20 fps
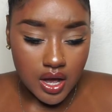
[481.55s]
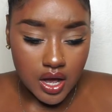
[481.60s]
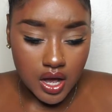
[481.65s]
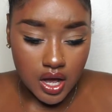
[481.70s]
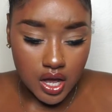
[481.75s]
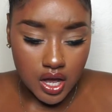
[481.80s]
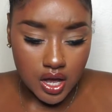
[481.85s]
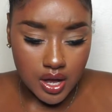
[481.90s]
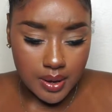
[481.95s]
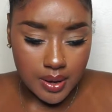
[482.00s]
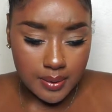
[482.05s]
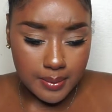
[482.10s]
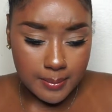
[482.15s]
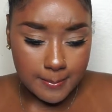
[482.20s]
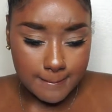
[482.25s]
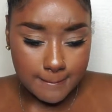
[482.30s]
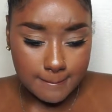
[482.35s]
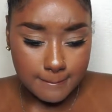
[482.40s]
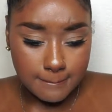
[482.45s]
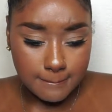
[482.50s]

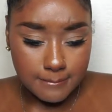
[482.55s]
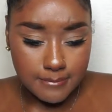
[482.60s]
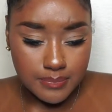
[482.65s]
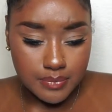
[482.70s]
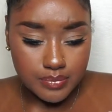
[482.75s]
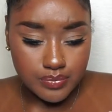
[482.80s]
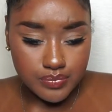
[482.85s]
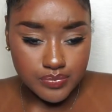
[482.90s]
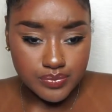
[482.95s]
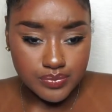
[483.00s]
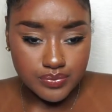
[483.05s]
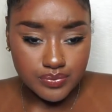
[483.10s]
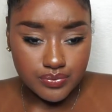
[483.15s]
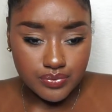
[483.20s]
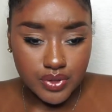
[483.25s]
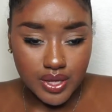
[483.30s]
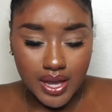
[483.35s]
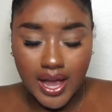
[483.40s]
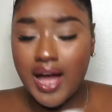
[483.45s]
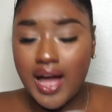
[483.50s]
Um,
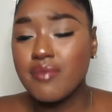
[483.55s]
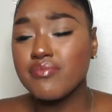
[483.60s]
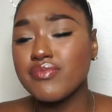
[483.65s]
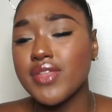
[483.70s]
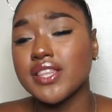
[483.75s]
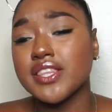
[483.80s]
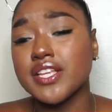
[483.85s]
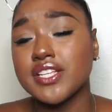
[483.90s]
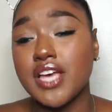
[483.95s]
I'm not the